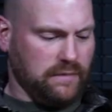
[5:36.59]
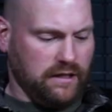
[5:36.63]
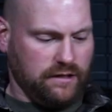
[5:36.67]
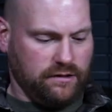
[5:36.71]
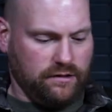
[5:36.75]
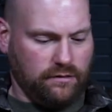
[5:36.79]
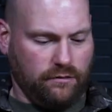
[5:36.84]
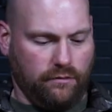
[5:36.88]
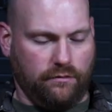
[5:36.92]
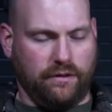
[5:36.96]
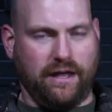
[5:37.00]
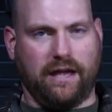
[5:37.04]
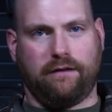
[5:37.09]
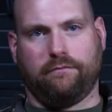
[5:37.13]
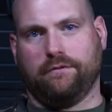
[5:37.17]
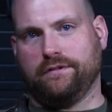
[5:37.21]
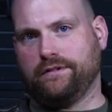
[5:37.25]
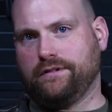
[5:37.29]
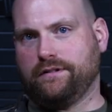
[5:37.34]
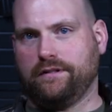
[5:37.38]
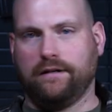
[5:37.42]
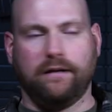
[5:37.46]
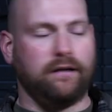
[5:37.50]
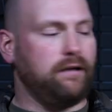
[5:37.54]
and so that
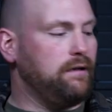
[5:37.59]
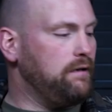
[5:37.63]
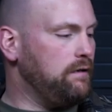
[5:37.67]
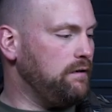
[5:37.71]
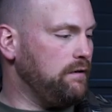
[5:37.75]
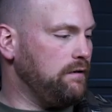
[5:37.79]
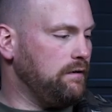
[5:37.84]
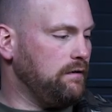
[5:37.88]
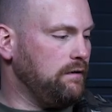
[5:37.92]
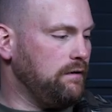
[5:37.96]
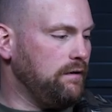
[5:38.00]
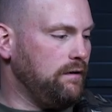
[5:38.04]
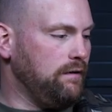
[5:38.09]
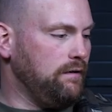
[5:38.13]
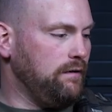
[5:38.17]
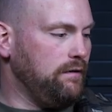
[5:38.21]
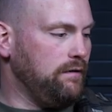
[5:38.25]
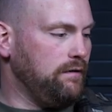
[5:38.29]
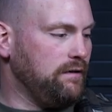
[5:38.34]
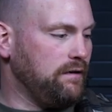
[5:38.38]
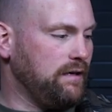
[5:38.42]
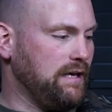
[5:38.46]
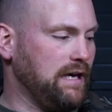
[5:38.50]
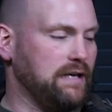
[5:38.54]
was
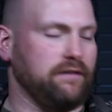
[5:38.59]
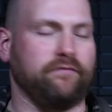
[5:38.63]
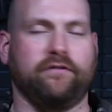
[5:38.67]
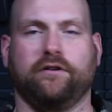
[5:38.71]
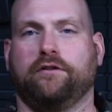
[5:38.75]
kind of